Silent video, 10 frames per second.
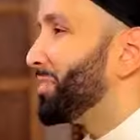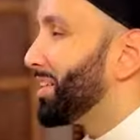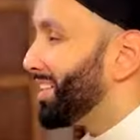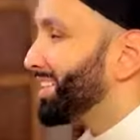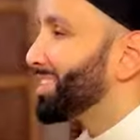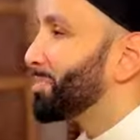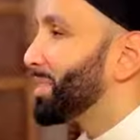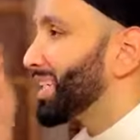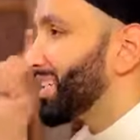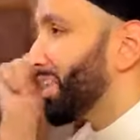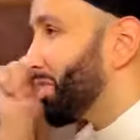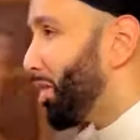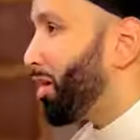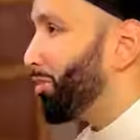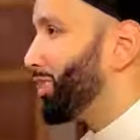going to, just because I
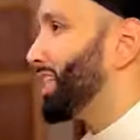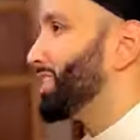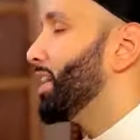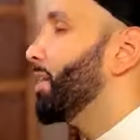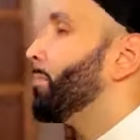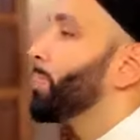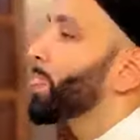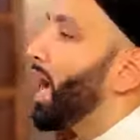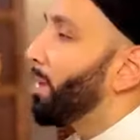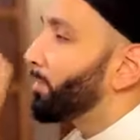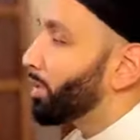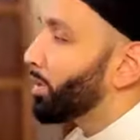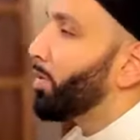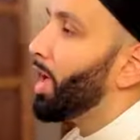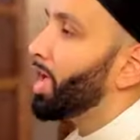thought of that sin, I'm going to
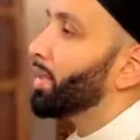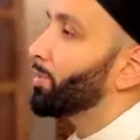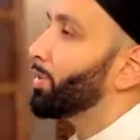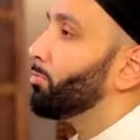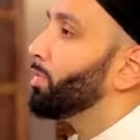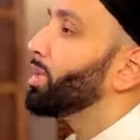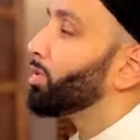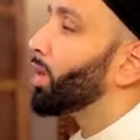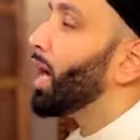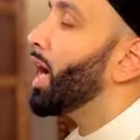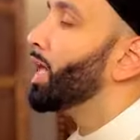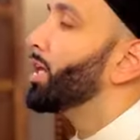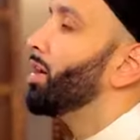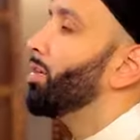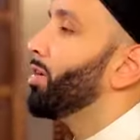go ahead and I'm going to read Quran,
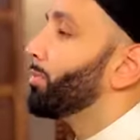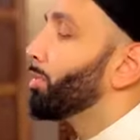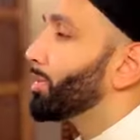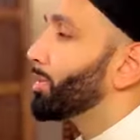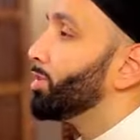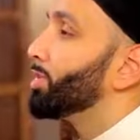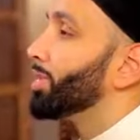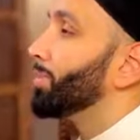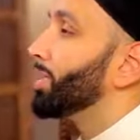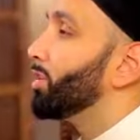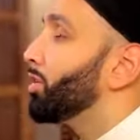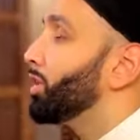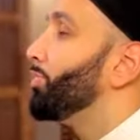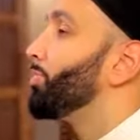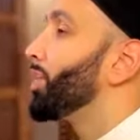or I'm going to do something
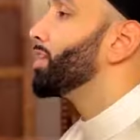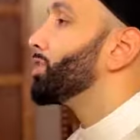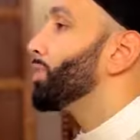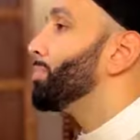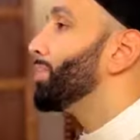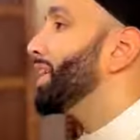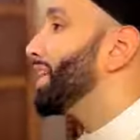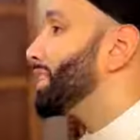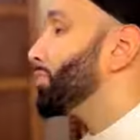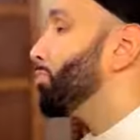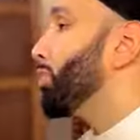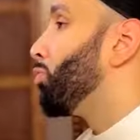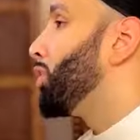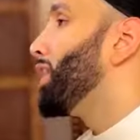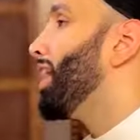good to replace what
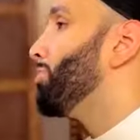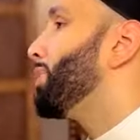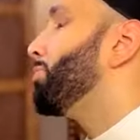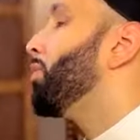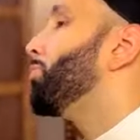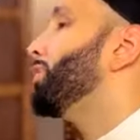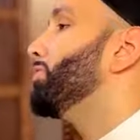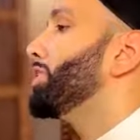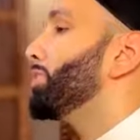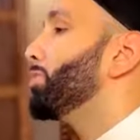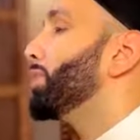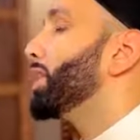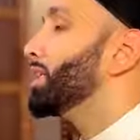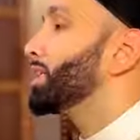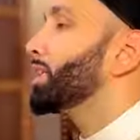would have been a moment of
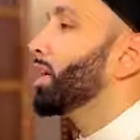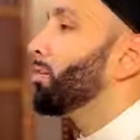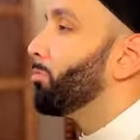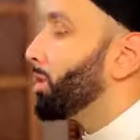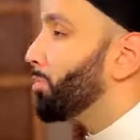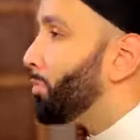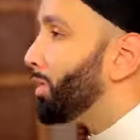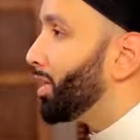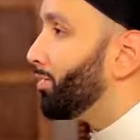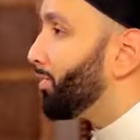disobedience with a moment of